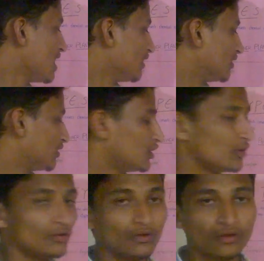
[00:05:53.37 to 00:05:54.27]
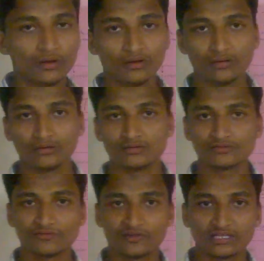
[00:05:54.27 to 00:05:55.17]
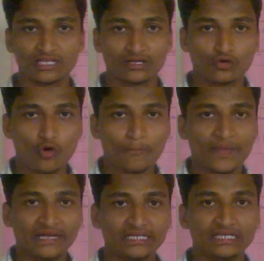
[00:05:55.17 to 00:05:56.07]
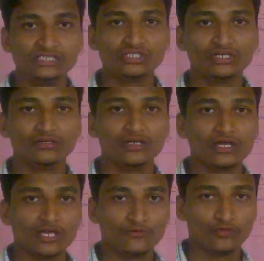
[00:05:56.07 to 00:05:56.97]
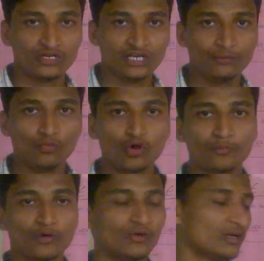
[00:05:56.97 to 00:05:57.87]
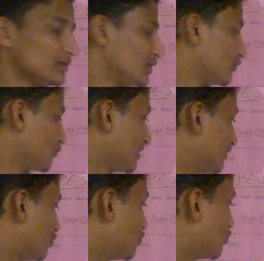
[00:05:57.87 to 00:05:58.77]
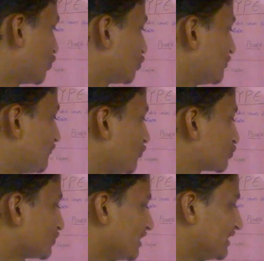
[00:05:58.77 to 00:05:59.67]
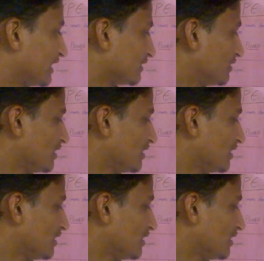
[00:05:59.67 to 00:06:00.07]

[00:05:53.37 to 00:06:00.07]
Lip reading: Uh, for the compact engine, if we need more power, we'll go to the forced intake.